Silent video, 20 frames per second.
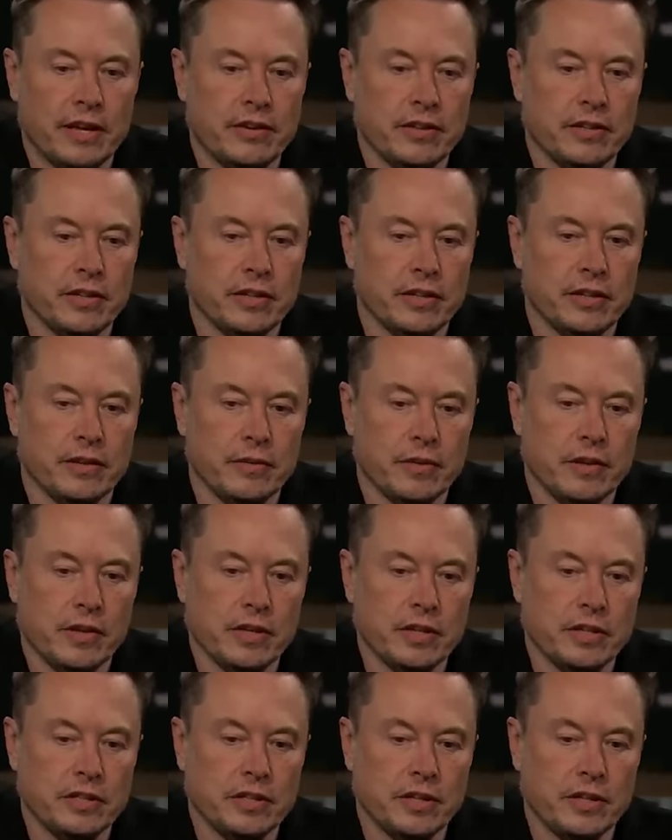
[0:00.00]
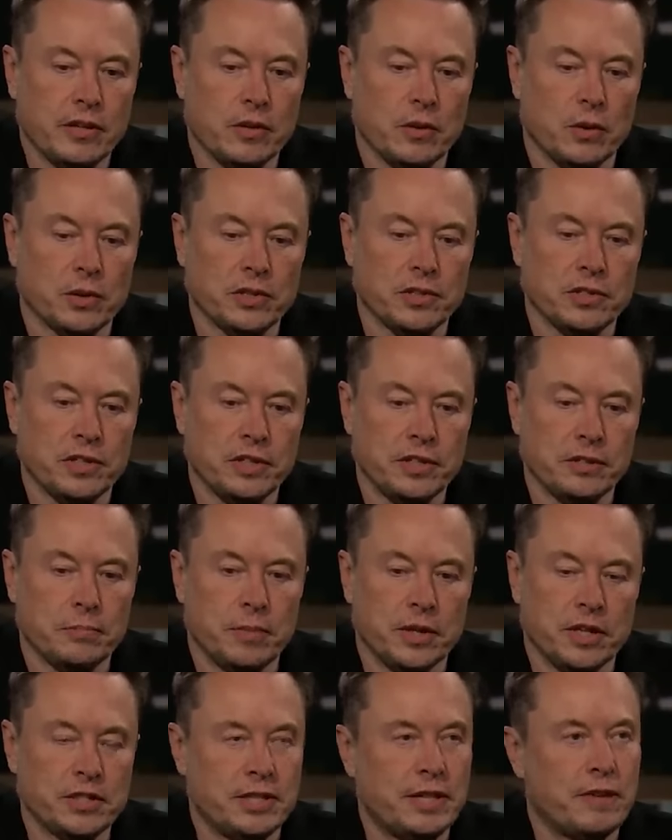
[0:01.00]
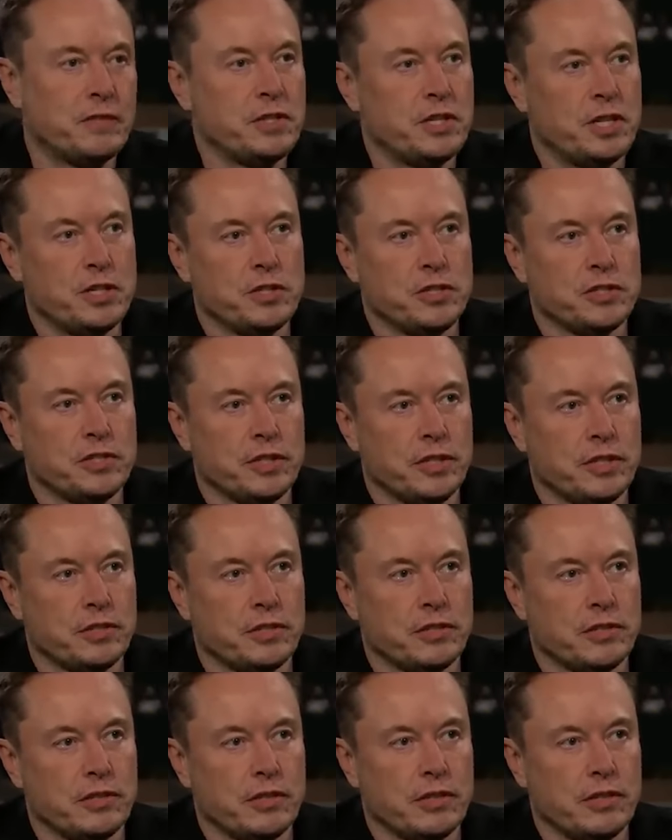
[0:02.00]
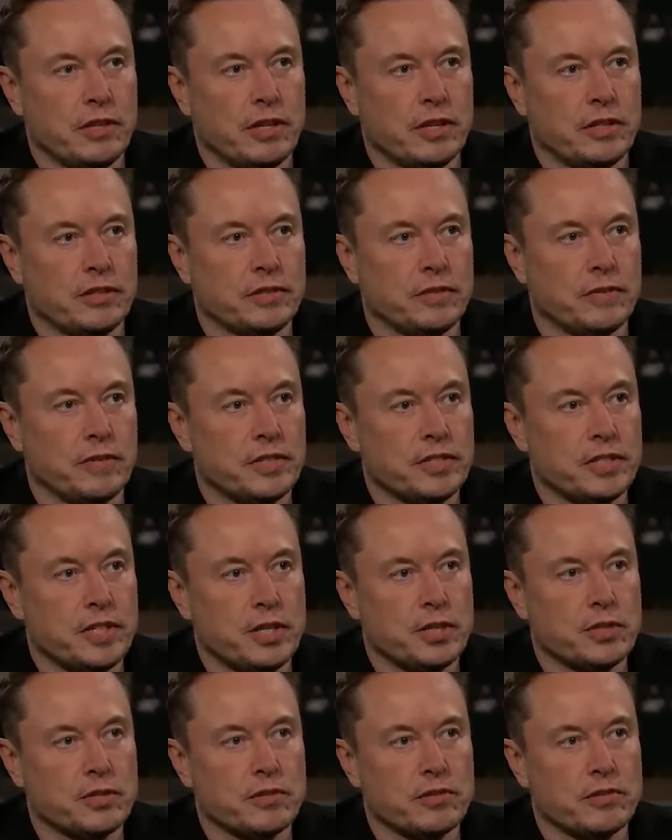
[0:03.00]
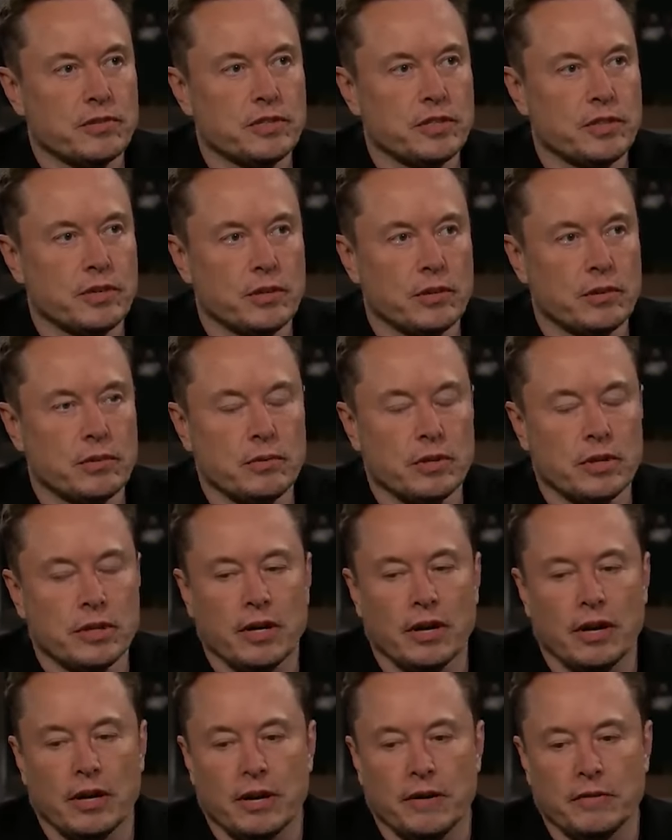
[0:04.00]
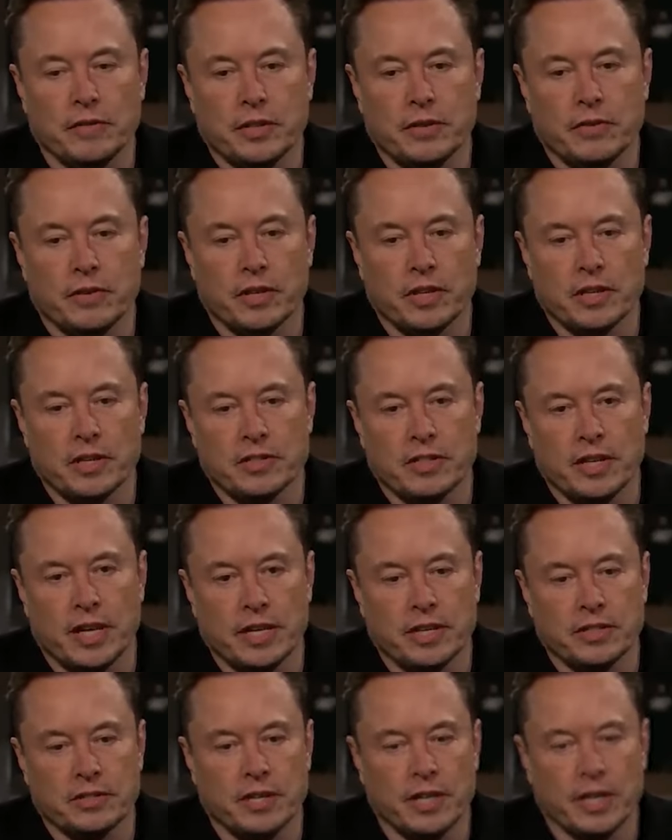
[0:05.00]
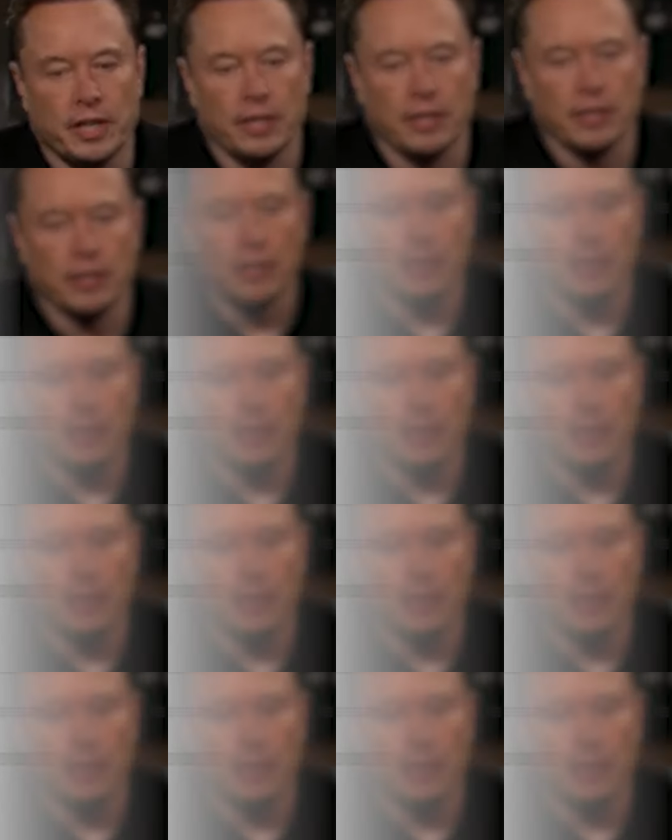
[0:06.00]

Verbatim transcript: On November 13, in a response to a Tesla fan asking on social media platform X when customers would